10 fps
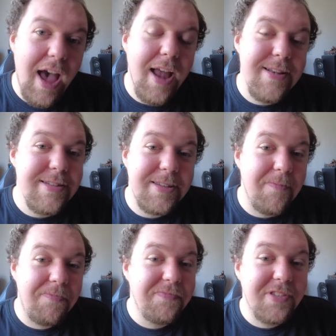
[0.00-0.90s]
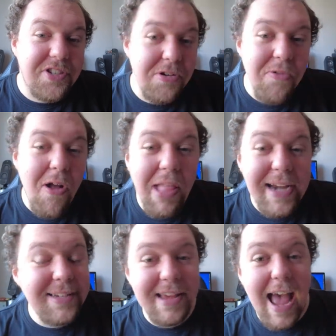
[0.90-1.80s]
And sooner or
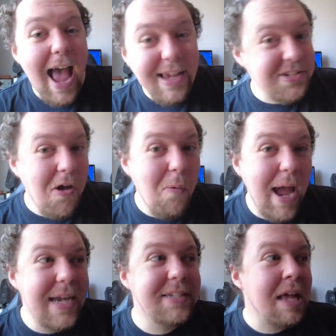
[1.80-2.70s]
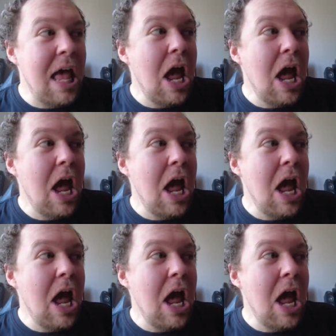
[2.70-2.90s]
later, as always,